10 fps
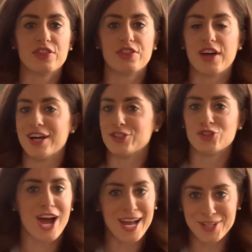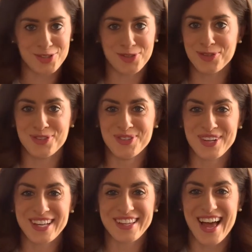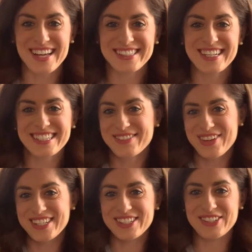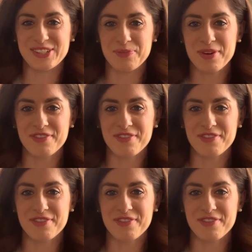the tried and true classics because they're super